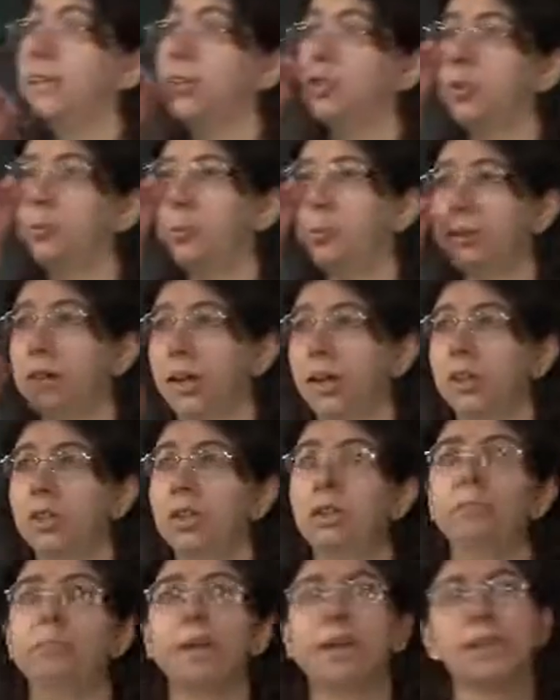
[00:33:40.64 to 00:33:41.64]

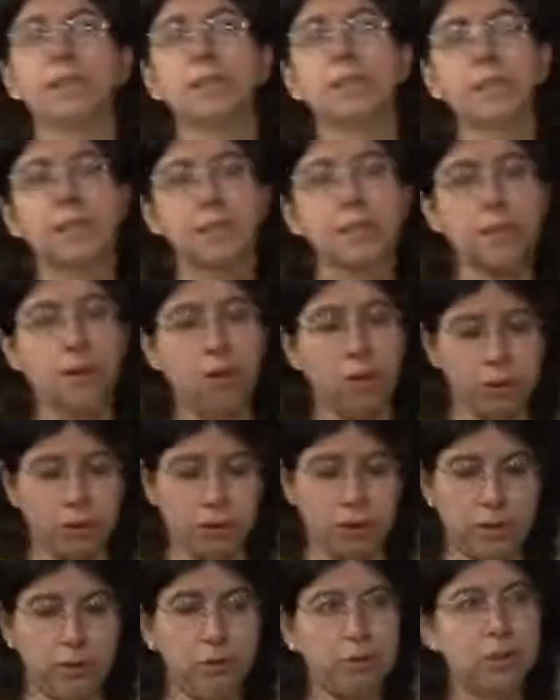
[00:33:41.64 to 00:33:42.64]
interpretation because this is going
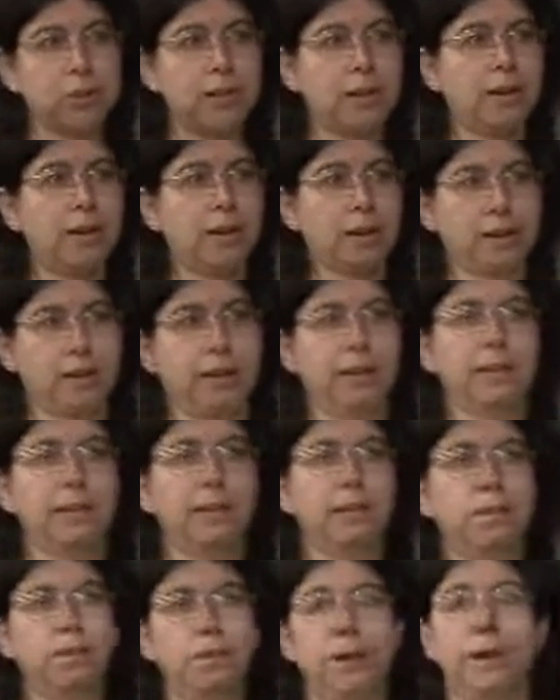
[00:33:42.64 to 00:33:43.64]
to elucidate a, a
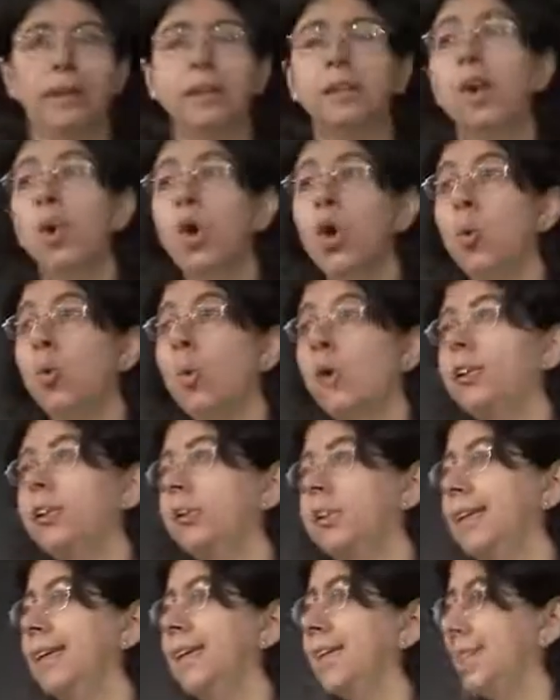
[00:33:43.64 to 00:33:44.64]
little bit what
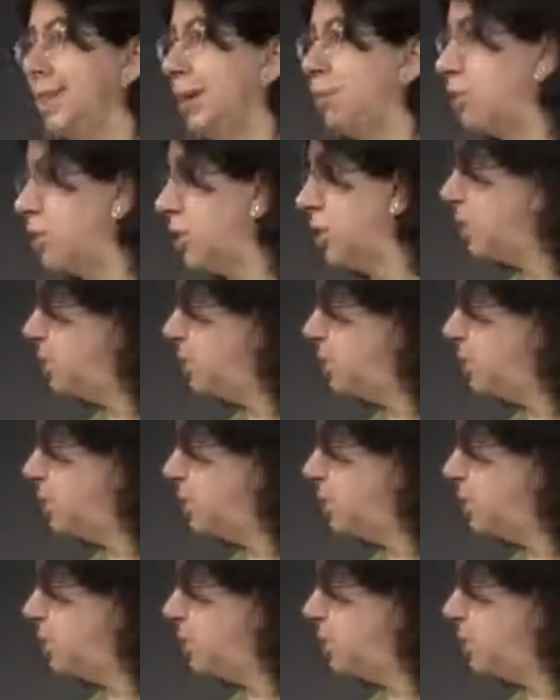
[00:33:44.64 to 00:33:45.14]
are the assumptions